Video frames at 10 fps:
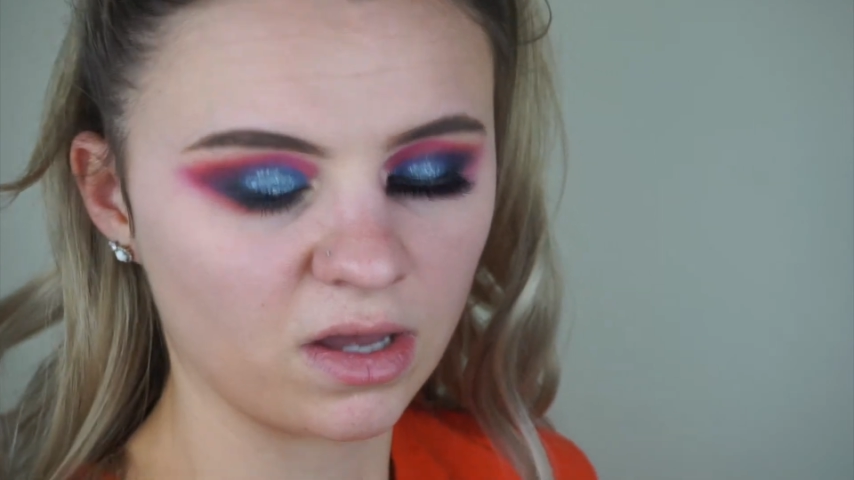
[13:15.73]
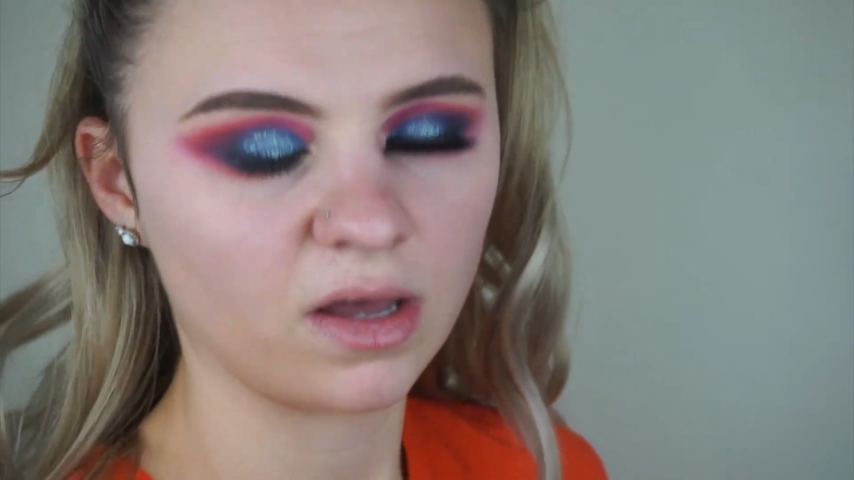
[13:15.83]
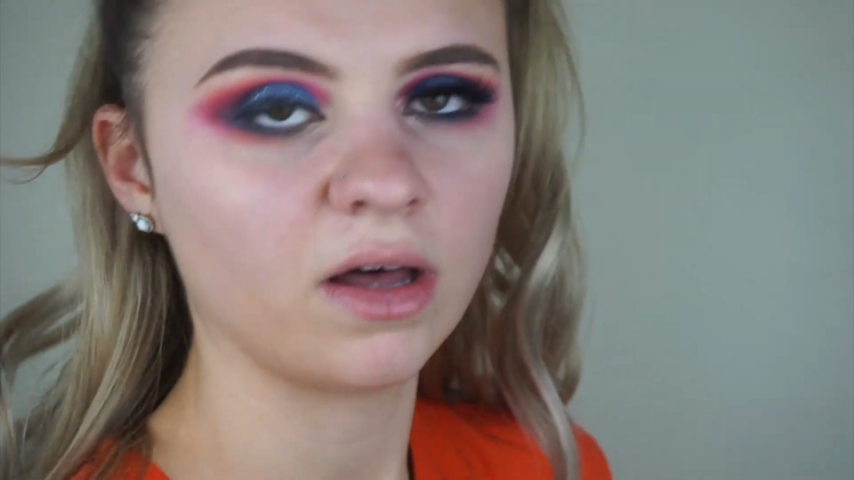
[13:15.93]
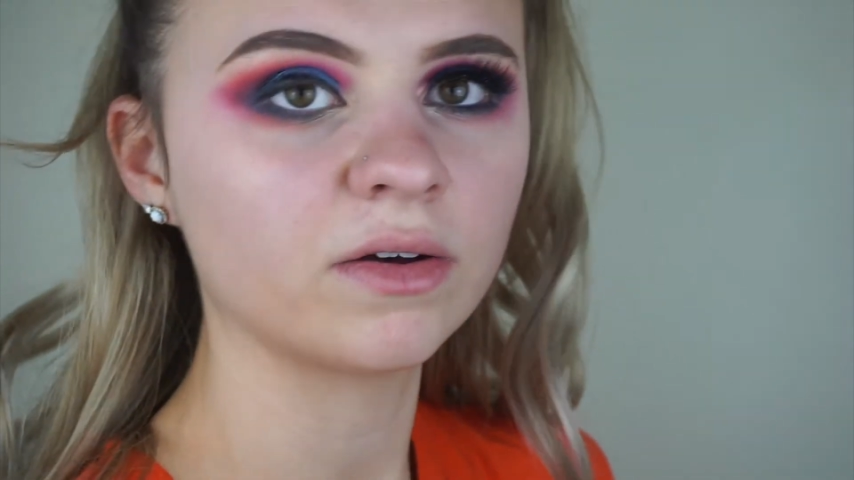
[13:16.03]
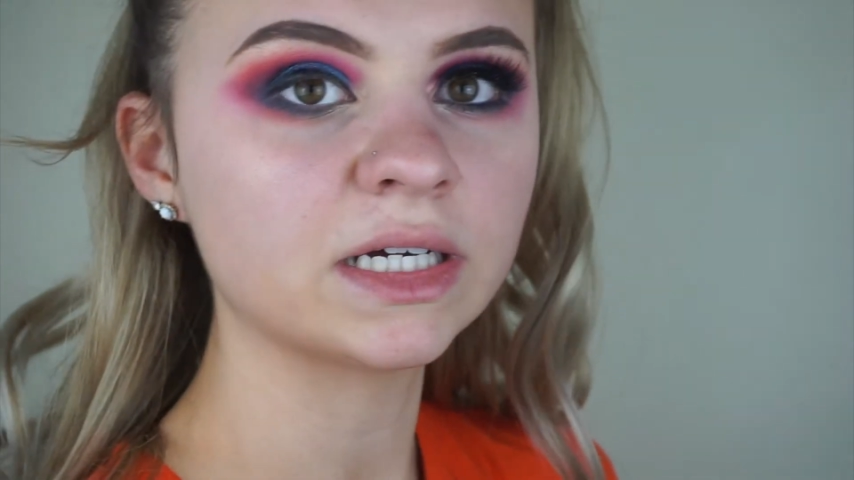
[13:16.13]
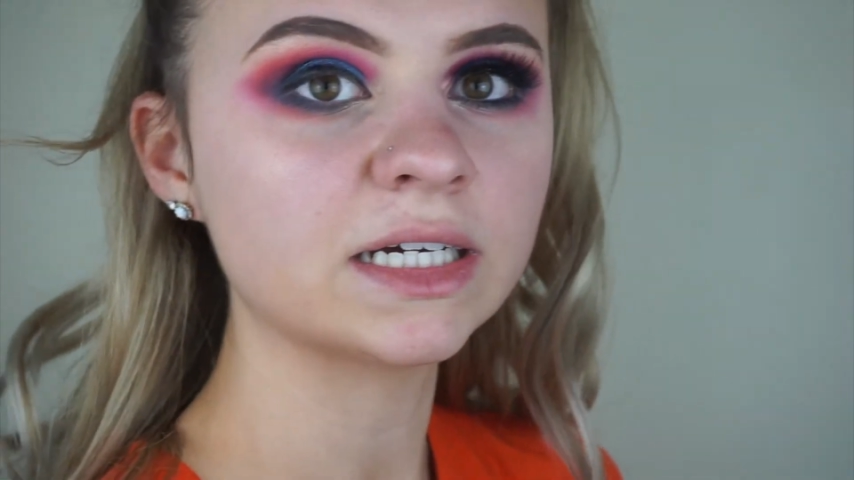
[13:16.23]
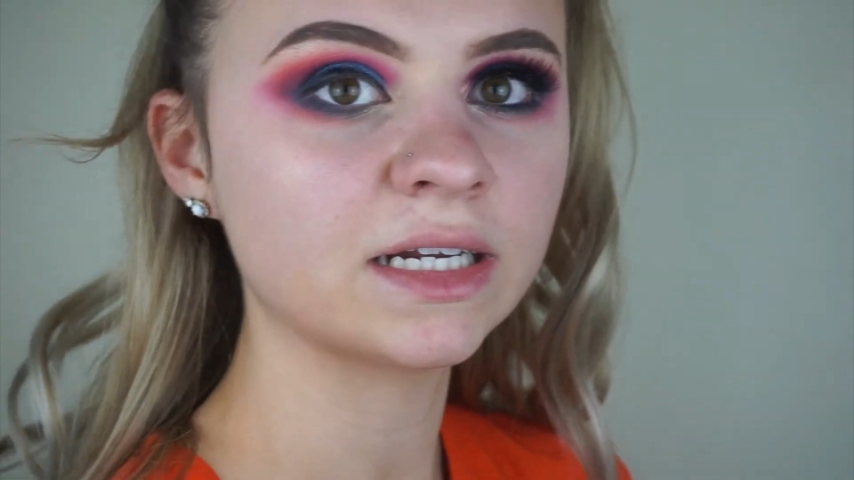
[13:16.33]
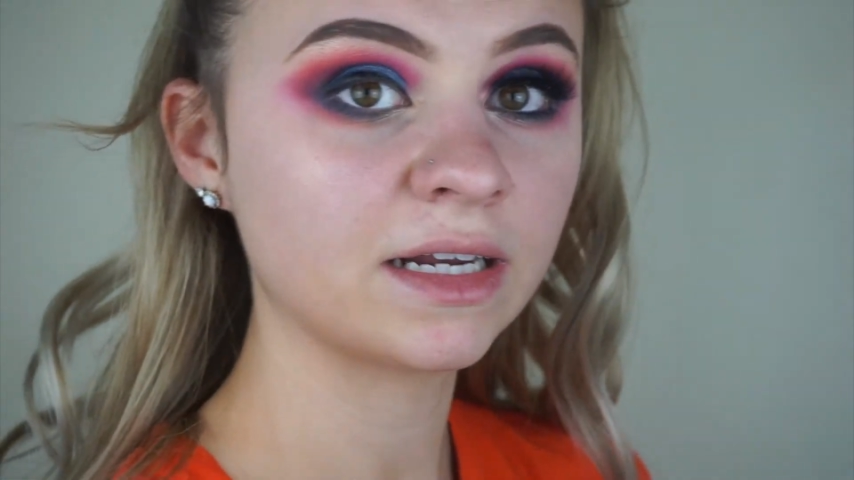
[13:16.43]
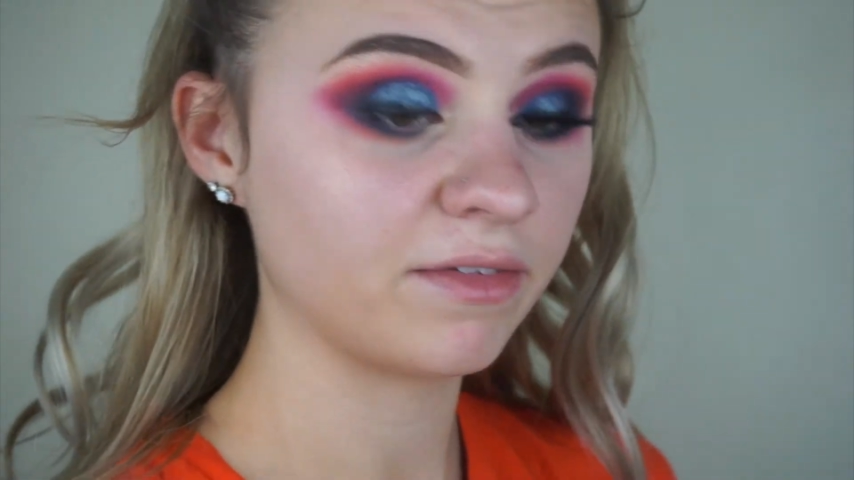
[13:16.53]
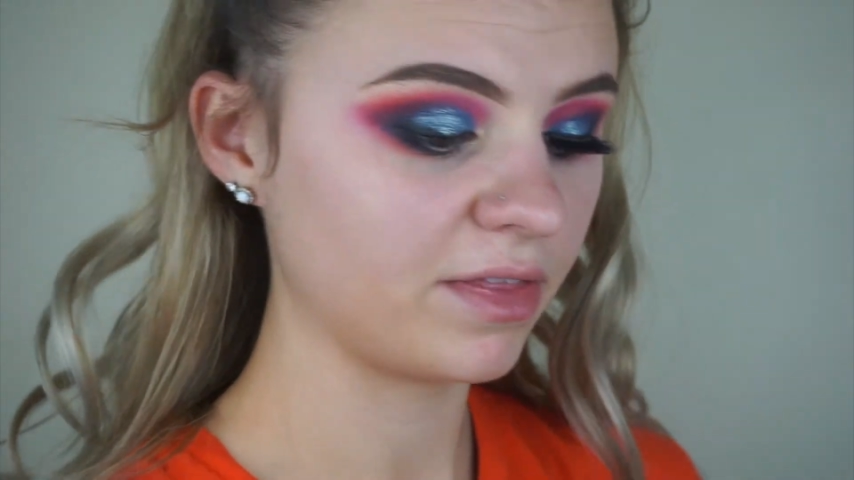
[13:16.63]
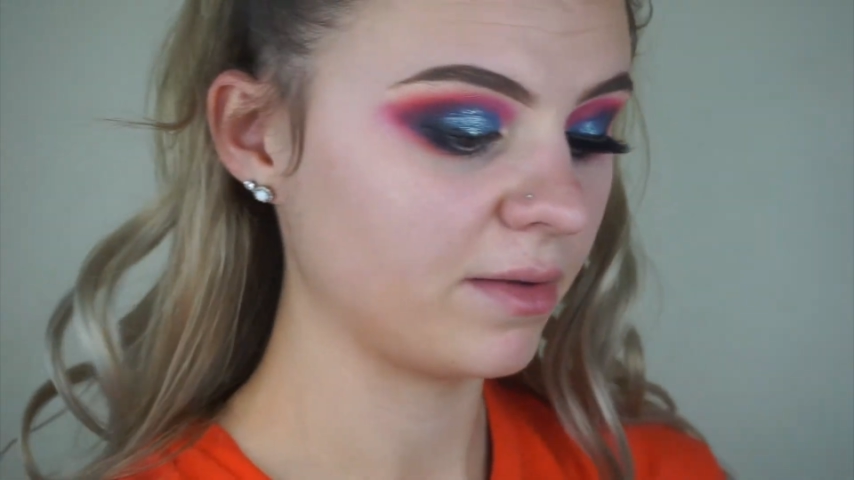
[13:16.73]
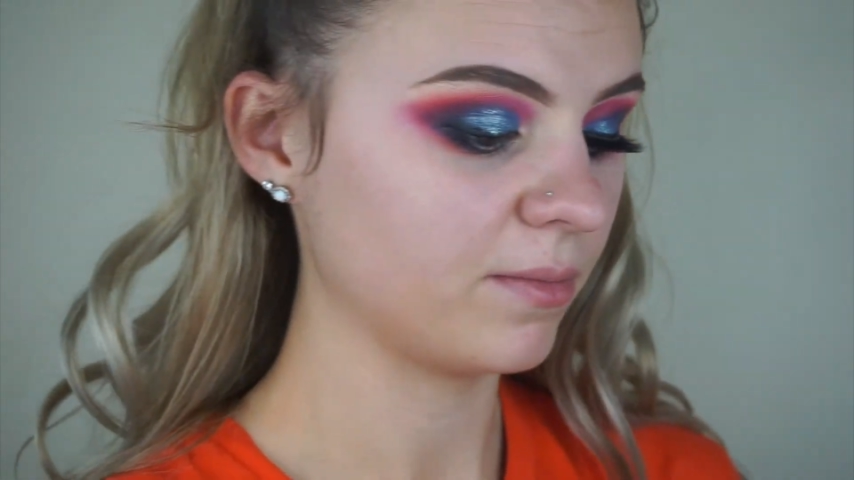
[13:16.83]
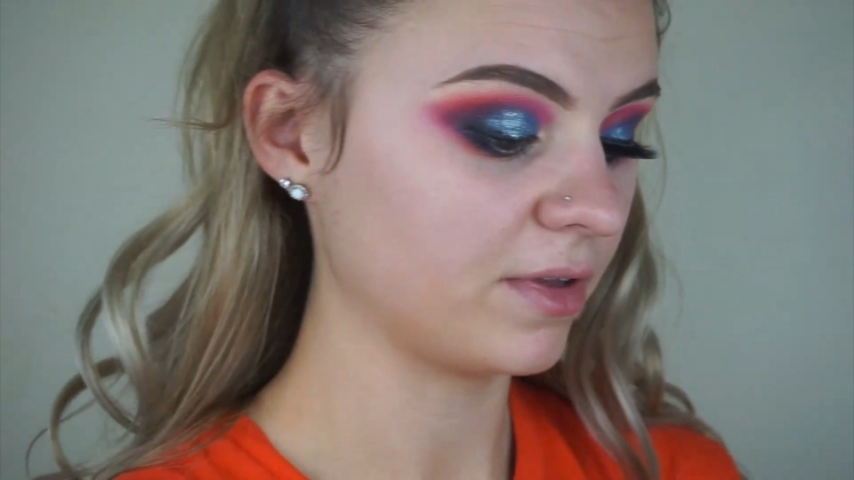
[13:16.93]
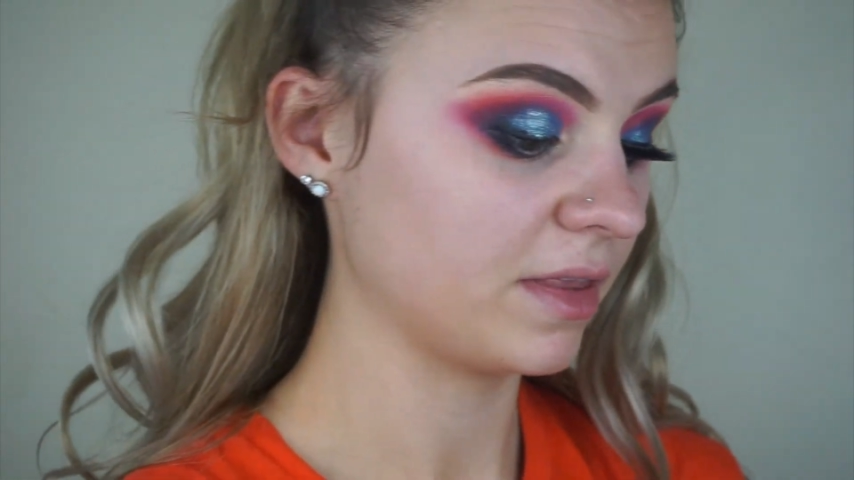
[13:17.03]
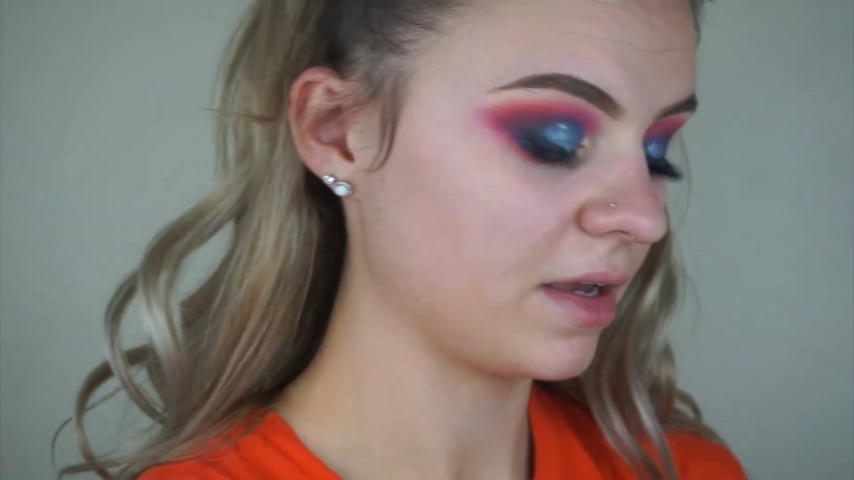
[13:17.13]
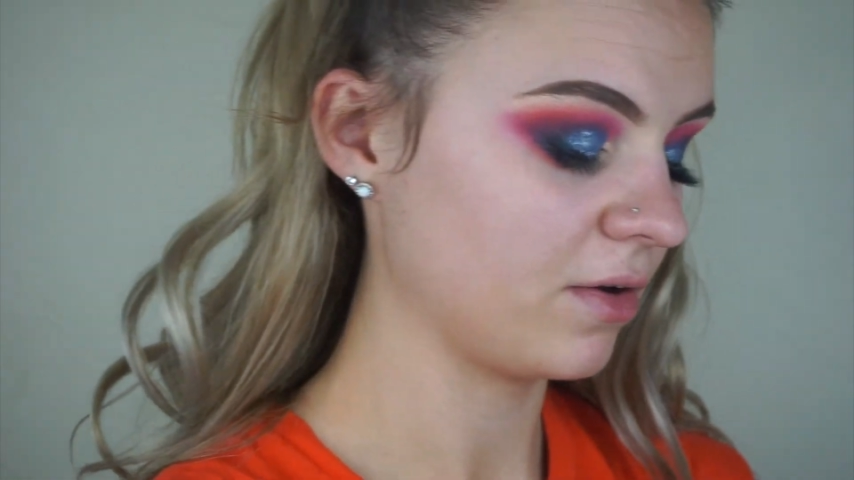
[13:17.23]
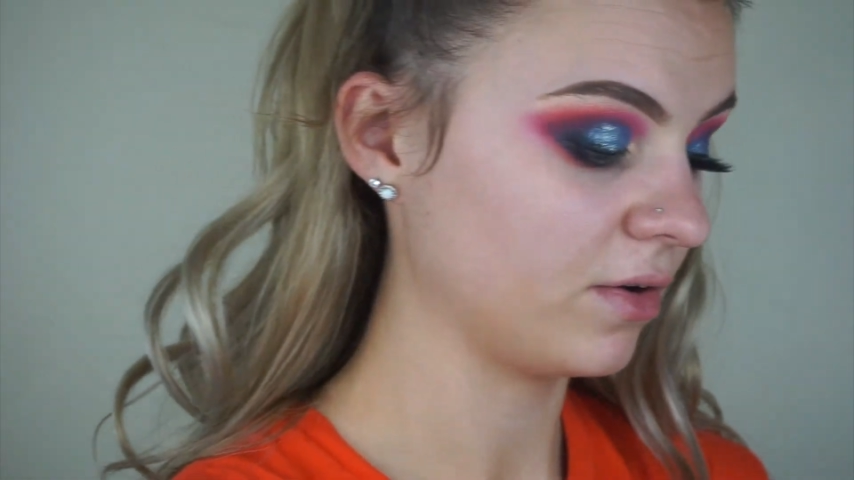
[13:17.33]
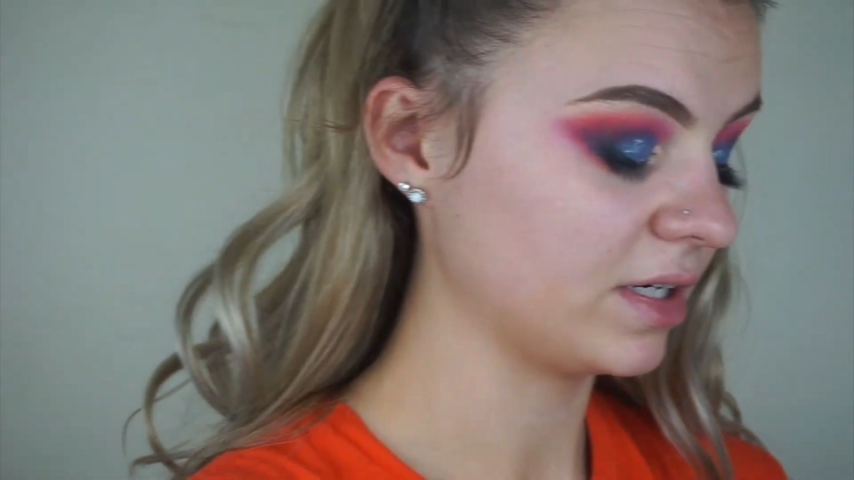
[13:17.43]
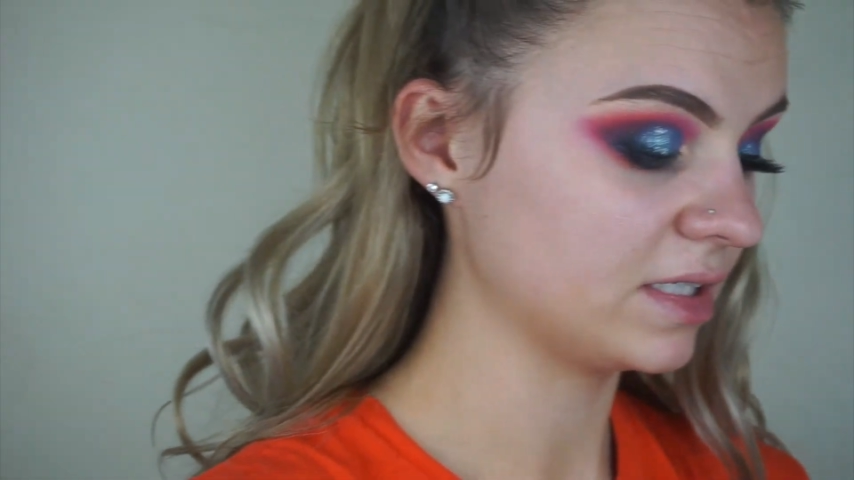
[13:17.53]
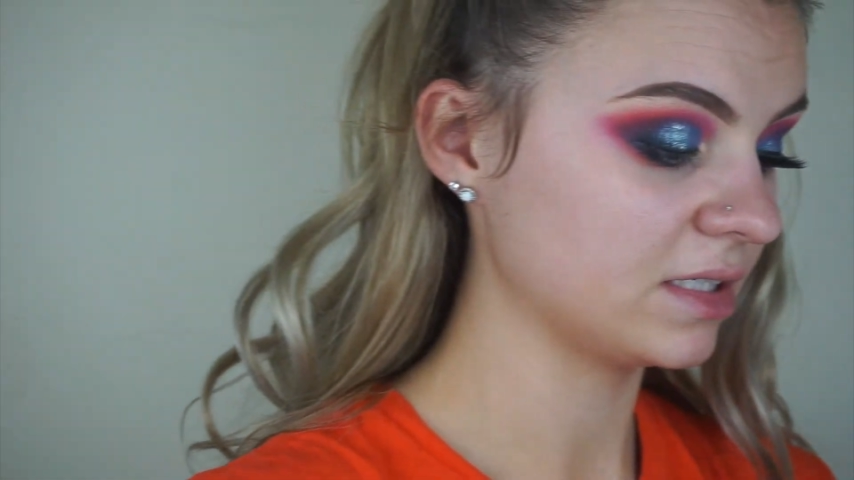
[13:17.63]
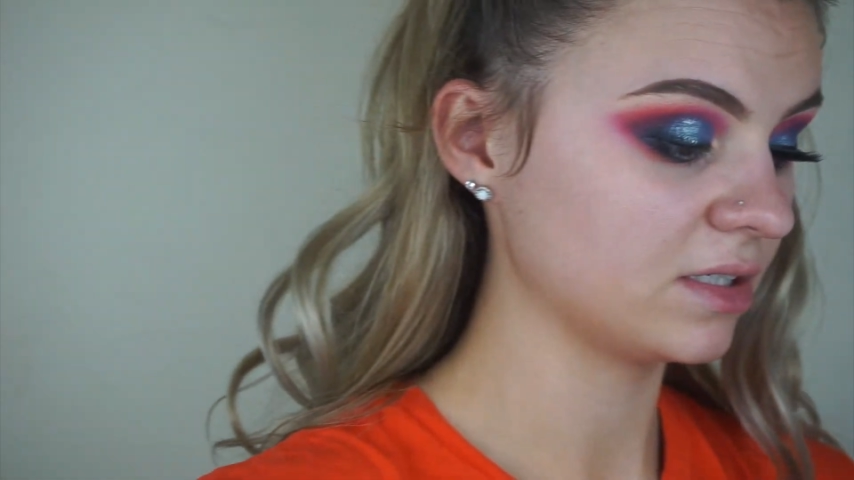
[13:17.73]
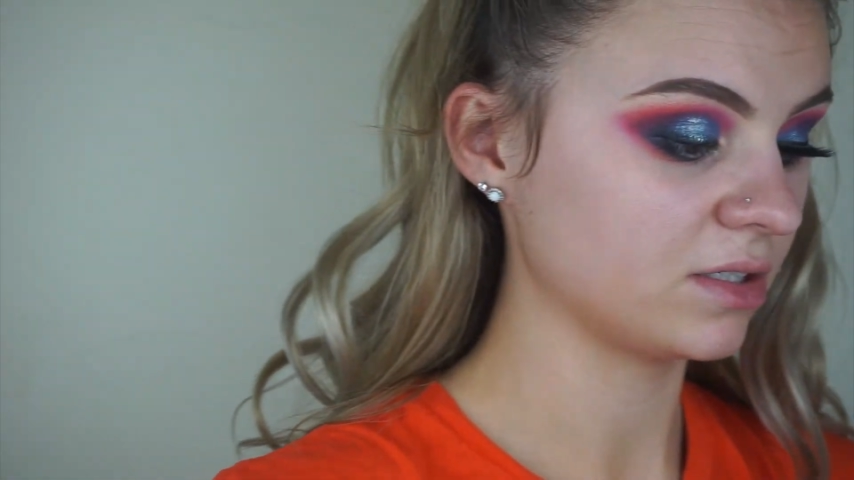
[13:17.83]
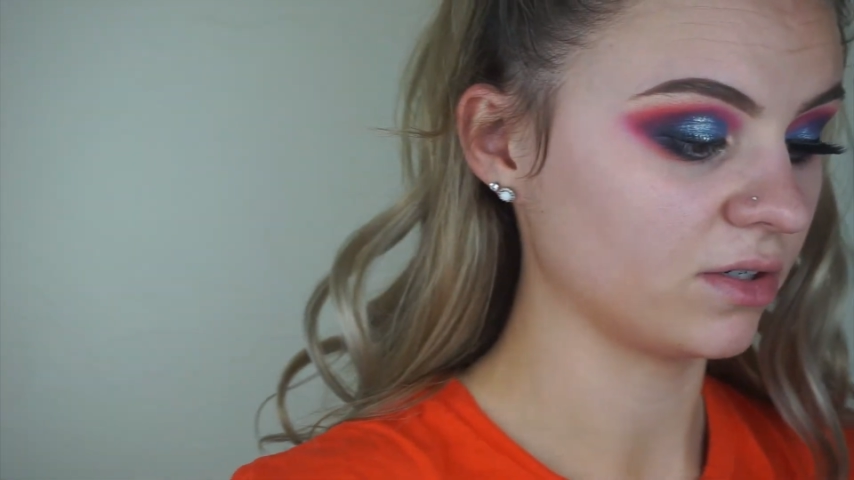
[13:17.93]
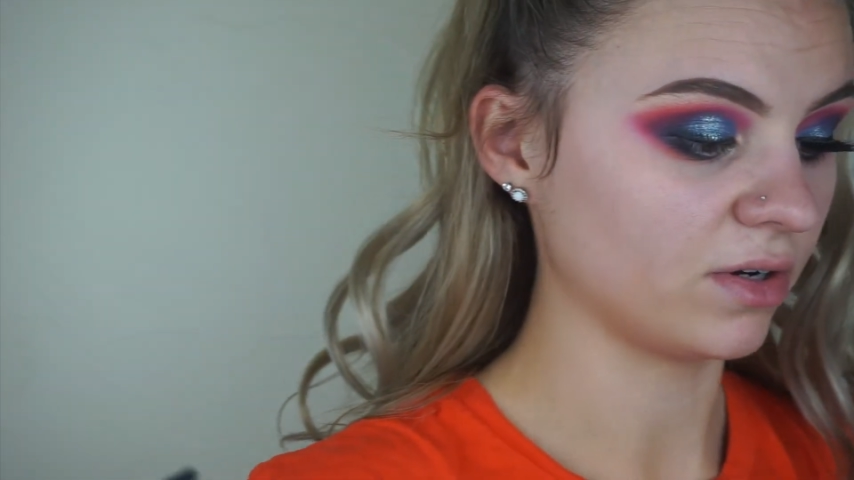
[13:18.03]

all good and everything, but they always are so